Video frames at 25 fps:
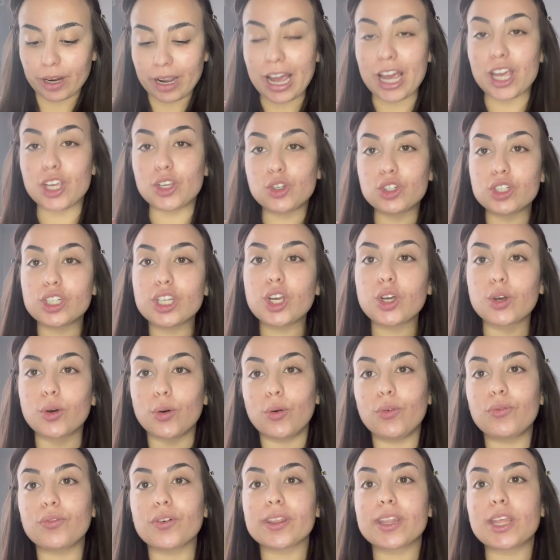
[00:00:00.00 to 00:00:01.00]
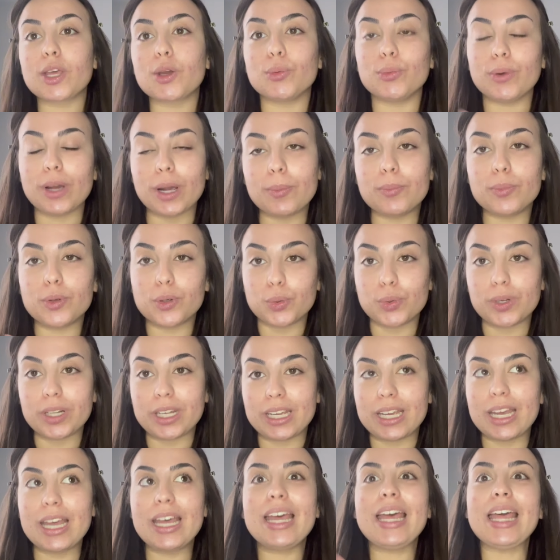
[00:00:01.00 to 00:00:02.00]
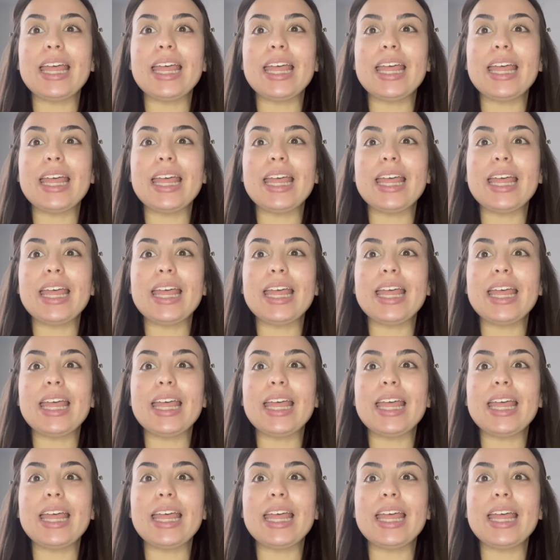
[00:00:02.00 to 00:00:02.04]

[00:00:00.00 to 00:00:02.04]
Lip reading: I usually go for the Rare Beauty,